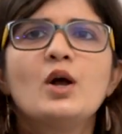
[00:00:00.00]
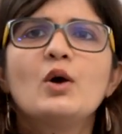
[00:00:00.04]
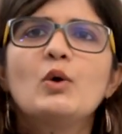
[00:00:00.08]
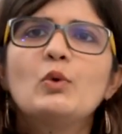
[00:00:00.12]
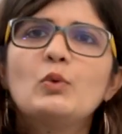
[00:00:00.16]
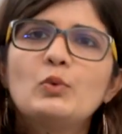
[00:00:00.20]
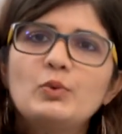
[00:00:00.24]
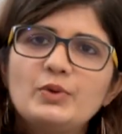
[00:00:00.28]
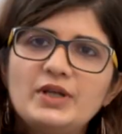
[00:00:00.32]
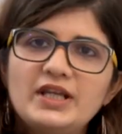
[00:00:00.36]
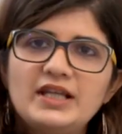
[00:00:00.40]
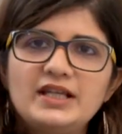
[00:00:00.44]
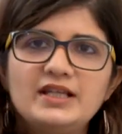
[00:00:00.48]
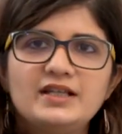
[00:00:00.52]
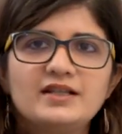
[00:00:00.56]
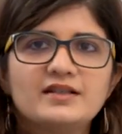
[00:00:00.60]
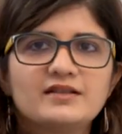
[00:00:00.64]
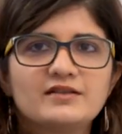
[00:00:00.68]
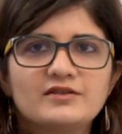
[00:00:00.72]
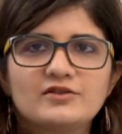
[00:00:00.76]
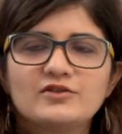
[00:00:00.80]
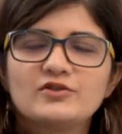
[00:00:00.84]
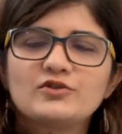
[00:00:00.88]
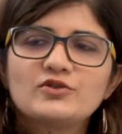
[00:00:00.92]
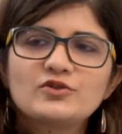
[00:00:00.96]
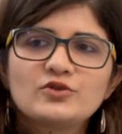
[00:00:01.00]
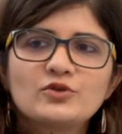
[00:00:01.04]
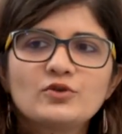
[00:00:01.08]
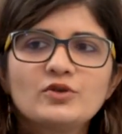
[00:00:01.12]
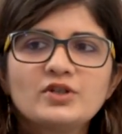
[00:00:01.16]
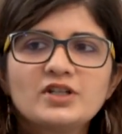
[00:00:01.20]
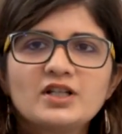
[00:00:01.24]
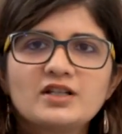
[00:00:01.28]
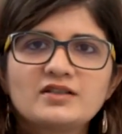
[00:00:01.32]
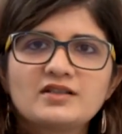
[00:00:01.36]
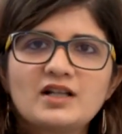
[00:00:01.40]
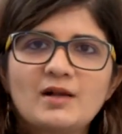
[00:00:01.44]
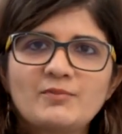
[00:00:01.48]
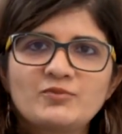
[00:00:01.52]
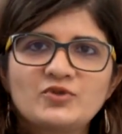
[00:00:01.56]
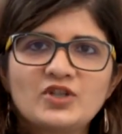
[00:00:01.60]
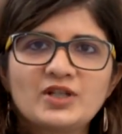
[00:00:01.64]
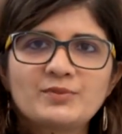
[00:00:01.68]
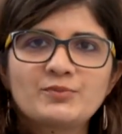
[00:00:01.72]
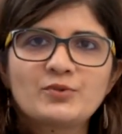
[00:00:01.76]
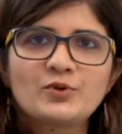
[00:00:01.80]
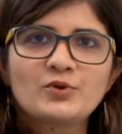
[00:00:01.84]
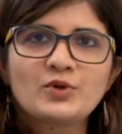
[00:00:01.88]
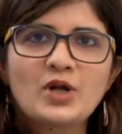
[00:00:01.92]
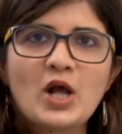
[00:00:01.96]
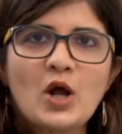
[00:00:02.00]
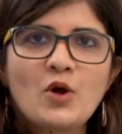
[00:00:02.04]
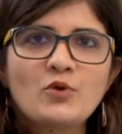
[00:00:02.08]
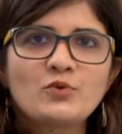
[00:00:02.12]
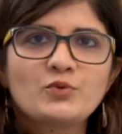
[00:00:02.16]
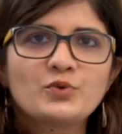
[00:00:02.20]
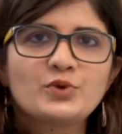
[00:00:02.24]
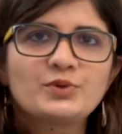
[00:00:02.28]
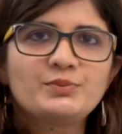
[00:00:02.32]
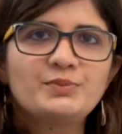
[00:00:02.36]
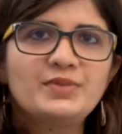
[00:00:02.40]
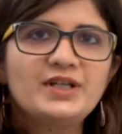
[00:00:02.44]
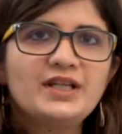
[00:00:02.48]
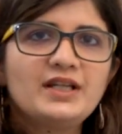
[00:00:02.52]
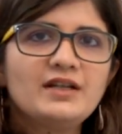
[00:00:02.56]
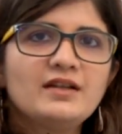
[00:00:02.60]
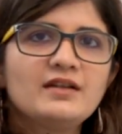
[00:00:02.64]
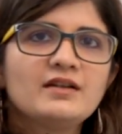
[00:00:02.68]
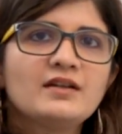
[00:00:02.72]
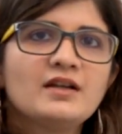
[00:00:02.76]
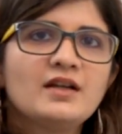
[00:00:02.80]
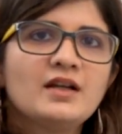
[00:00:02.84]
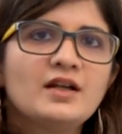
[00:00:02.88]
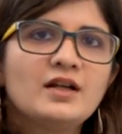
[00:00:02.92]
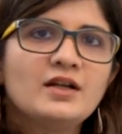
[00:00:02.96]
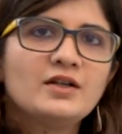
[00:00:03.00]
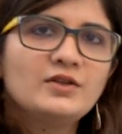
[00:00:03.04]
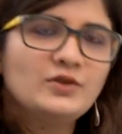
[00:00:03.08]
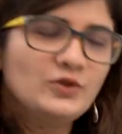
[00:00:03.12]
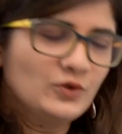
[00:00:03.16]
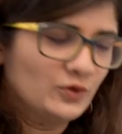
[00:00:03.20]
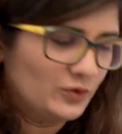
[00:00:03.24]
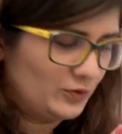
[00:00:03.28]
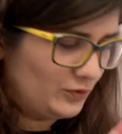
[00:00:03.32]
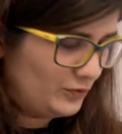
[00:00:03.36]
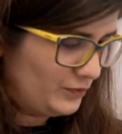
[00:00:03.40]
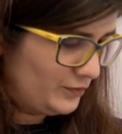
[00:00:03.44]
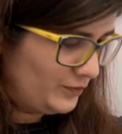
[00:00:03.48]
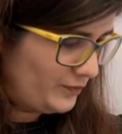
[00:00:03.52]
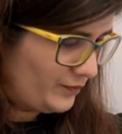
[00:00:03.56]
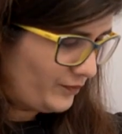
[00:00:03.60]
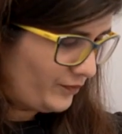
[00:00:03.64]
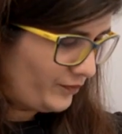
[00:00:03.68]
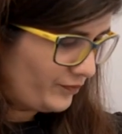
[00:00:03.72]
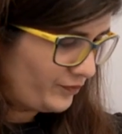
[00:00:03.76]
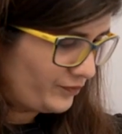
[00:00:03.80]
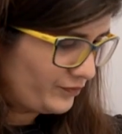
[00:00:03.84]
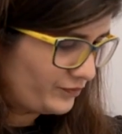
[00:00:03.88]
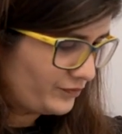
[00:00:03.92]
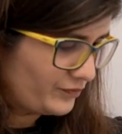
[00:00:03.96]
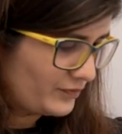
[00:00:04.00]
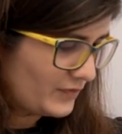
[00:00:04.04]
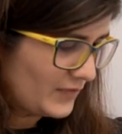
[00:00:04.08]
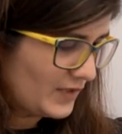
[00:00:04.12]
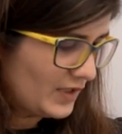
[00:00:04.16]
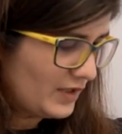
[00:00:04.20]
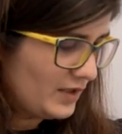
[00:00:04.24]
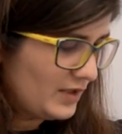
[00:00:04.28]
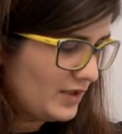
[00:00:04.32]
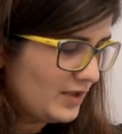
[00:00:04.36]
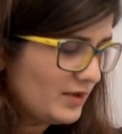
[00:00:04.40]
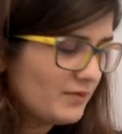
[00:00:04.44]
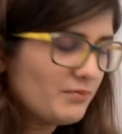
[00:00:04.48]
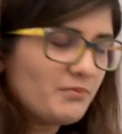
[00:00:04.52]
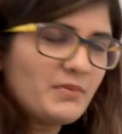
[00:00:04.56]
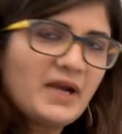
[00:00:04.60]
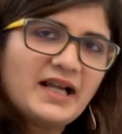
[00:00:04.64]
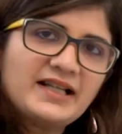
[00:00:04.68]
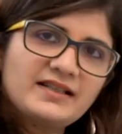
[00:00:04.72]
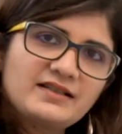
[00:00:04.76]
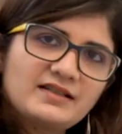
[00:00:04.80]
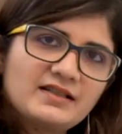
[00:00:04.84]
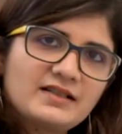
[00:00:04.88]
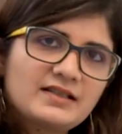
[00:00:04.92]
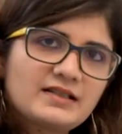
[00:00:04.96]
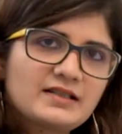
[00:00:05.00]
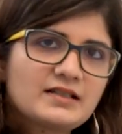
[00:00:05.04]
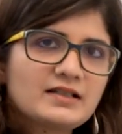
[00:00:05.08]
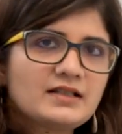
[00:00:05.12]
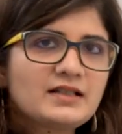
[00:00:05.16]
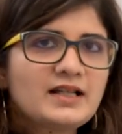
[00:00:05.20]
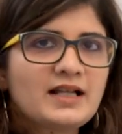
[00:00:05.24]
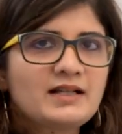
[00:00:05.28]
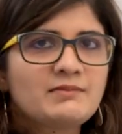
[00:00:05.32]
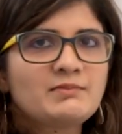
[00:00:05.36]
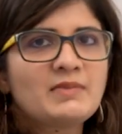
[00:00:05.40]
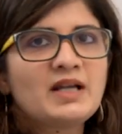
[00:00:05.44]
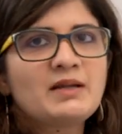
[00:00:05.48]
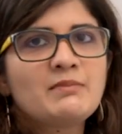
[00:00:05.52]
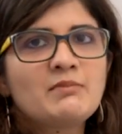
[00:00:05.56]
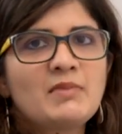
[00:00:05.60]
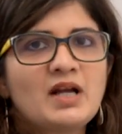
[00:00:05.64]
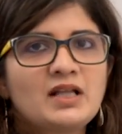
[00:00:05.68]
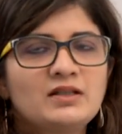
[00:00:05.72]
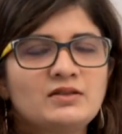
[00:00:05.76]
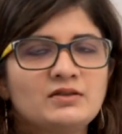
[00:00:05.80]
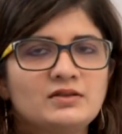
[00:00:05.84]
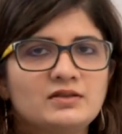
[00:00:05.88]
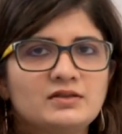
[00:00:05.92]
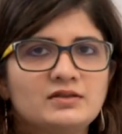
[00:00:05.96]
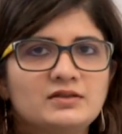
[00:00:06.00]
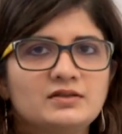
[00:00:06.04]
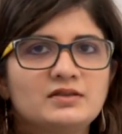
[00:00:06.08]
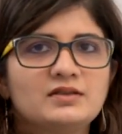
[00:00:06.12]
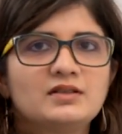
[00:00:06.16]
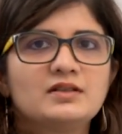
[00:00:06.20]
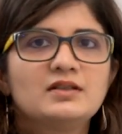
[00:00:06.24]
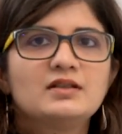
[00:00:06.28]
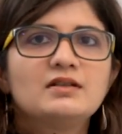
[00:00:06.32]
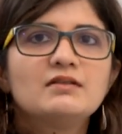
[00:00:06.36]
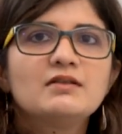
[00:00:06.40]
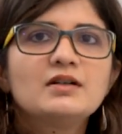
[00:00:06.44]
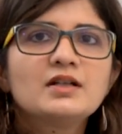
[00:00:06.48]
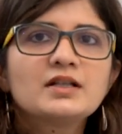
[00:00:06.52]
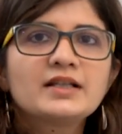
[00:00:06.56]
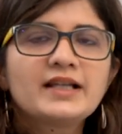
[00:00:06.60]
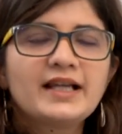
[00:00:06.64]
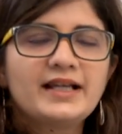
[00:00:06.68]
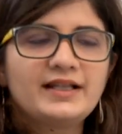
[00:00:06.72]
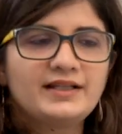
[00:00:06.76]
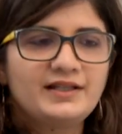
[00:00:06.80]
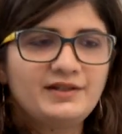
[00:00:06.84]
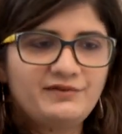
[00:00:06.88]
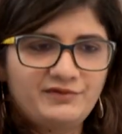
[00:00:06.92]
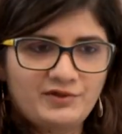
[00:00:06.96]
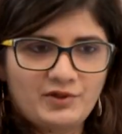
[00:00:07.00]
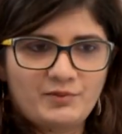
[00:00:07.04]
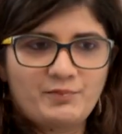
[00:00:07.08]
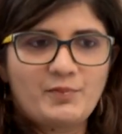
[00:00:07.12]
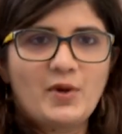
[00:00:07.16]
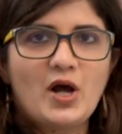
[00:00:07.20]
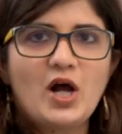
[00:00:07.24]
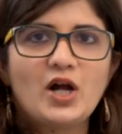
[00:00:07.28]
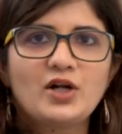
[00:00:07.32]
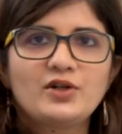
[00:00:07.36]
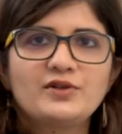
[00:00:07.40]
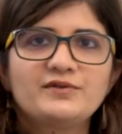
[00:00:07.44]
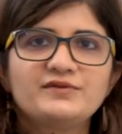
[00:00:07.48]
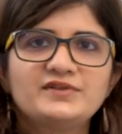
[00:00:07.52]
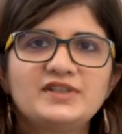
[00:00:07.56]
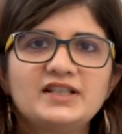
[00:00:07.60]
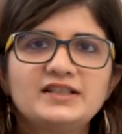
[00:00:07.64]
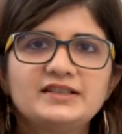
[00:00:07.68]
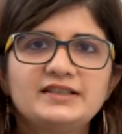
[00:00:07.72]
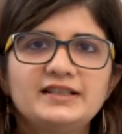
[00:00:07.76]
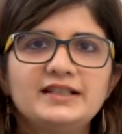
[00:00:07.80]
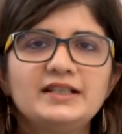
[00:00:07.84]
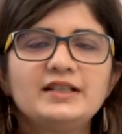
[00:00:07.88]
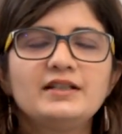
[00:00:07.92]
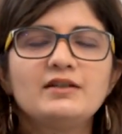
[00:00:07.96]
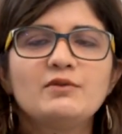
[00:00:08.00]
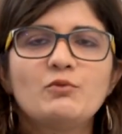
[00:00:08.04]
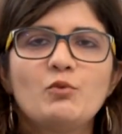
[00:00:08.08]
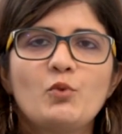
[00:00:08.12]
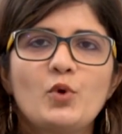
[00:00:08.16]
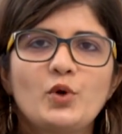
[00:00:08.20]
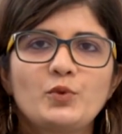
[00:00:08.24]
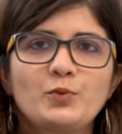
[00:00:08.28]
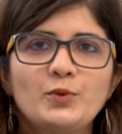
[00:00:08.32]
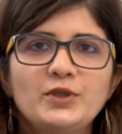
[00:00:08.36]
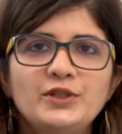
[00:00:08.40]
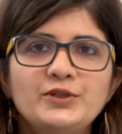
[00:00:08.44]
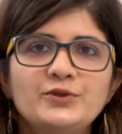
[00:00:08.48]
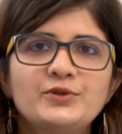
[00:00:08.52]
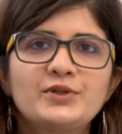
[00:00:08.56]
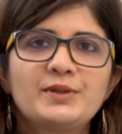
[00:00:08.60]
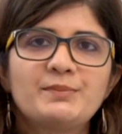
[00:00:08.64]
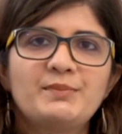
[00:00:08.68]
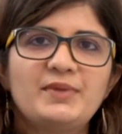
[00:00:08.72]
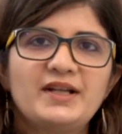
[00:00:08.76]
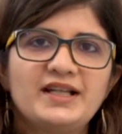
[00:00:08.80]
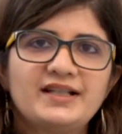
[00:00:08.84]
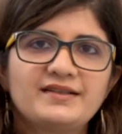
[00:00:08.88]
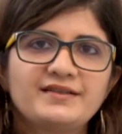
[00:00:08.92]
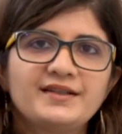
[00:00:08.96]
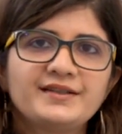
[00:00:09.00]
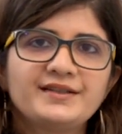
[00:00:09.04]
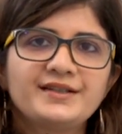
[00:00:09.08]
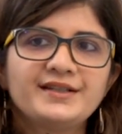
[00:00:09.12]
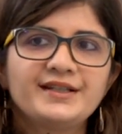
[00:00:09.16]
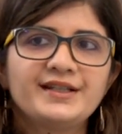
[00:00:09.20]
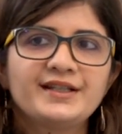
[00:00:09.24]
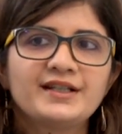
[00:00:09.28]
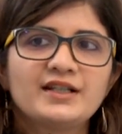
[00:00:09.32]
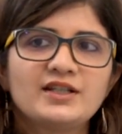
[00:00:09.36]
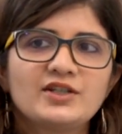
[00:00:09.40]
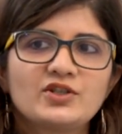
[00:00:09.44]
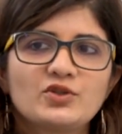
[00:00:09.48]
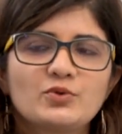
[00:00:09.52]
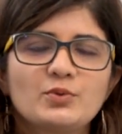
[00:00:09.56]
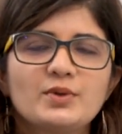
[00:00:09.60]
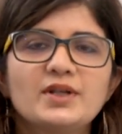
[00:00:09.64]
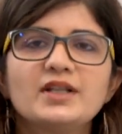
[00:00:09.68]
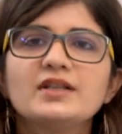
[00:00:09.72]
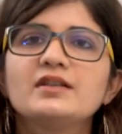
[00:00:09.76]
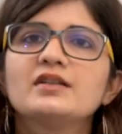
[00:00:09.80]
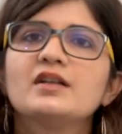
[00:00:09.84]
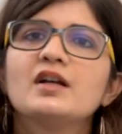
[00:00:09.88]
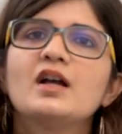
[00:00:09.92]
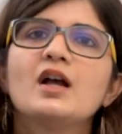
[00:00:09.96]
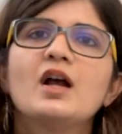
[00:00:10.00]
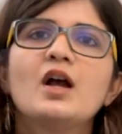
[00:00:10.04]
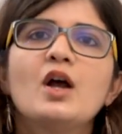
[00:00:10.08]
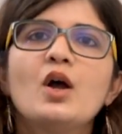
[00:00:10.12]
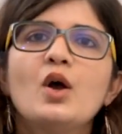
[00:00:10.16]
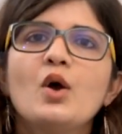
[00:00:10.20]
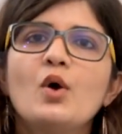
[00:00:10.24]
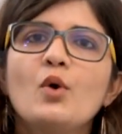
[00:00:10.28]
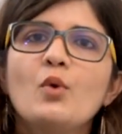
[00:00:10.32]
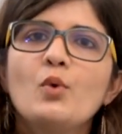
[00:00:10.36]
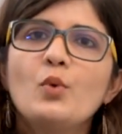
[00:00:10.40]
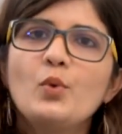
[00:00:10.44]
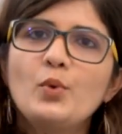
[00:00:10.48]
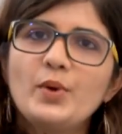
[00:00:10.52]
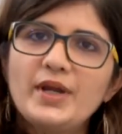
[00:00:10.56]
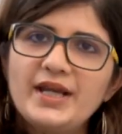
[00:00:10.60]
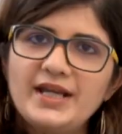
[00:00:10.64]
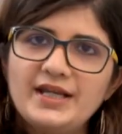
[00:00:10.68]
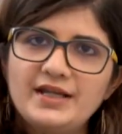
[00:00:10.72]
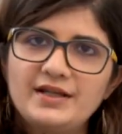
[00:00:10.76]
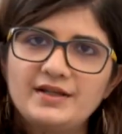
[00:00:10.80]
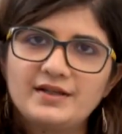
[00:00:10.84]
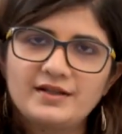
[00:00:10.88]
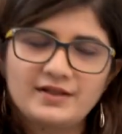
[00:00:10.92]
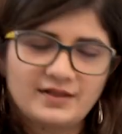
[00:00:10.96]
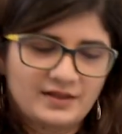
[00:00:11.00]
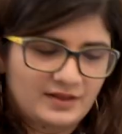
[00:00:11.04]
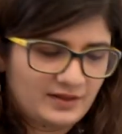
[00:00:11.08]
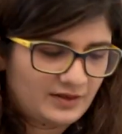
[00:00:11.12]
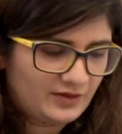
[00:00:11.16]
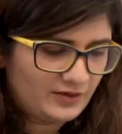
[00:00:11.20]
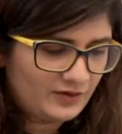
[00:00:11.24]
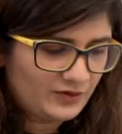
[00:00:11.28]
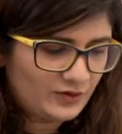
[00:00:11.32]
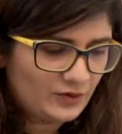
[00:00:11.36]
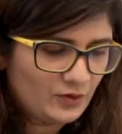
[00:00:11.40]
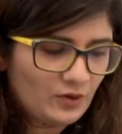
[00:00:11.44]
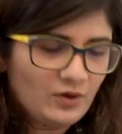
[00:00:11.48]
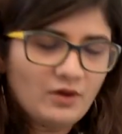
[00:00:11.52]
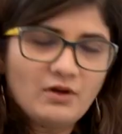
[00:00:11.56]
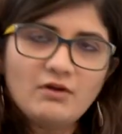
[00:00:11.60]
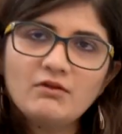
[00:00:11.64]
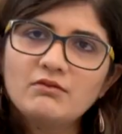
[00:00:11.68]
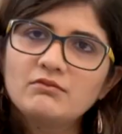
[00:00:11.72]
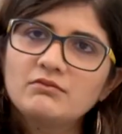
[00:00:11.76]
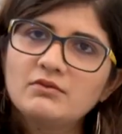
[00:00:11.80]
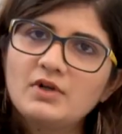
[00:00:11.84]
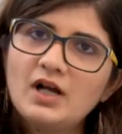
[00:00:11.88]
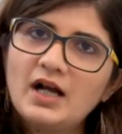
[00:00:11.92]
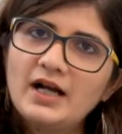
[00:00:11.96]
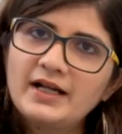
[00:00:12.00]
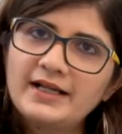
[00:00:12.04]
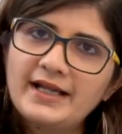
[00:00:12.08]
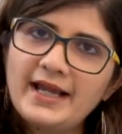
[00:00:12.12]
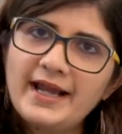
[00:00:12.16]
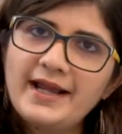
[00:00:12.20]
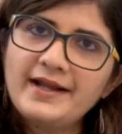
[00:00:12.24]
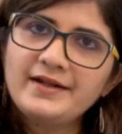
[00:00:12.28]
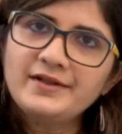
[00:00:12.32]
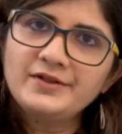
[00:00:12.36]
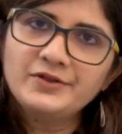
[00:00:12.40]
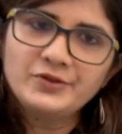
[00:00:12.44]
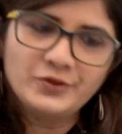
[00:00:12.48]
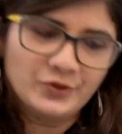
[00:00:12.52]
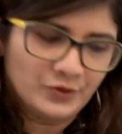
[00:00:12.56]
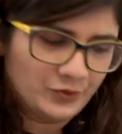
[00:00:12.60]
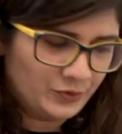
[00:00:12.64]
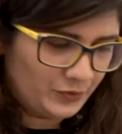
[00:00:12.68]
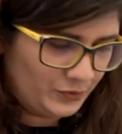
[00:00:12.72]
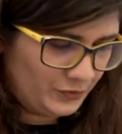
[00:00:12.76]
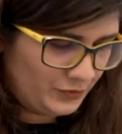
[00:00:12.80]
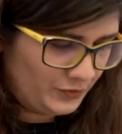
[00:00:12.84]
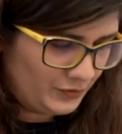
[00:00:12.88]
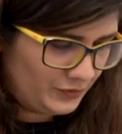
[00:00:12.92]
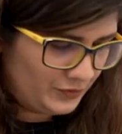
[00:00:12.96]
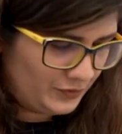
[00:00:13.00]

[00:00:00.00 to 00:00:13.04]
We. So your subject pronoun would be nous. My sister and my mother. Again, if you're part of that thing, what will you replace it in English with? We. So again, nous.